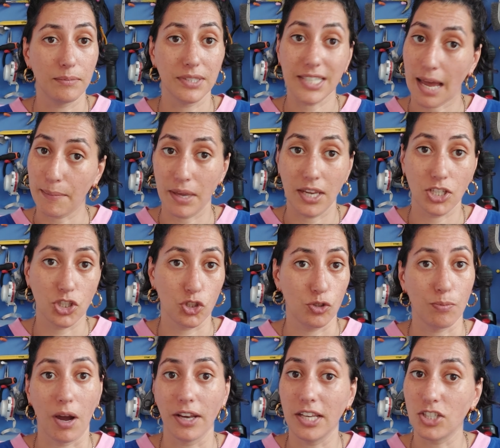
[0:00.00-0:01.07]
damaged,
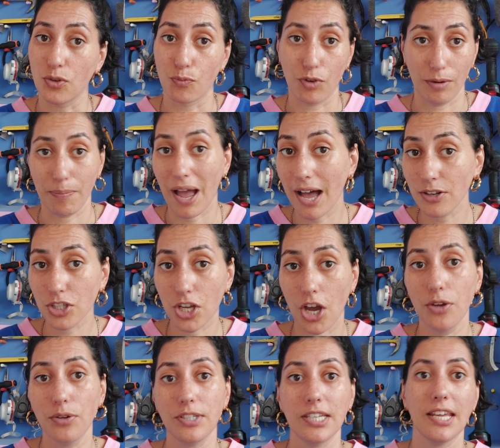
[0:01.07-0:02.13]
you might need to repowder
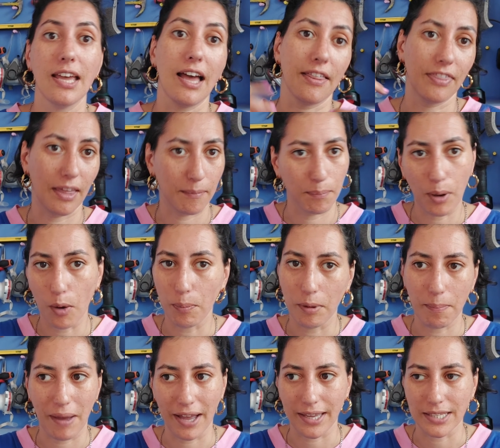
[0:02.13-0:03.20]
coat it and then pop
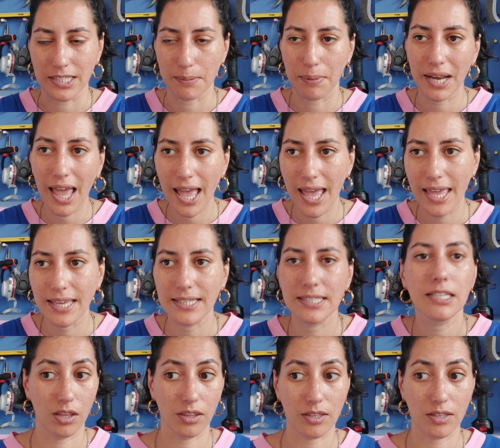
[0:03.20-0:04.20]
it back into place.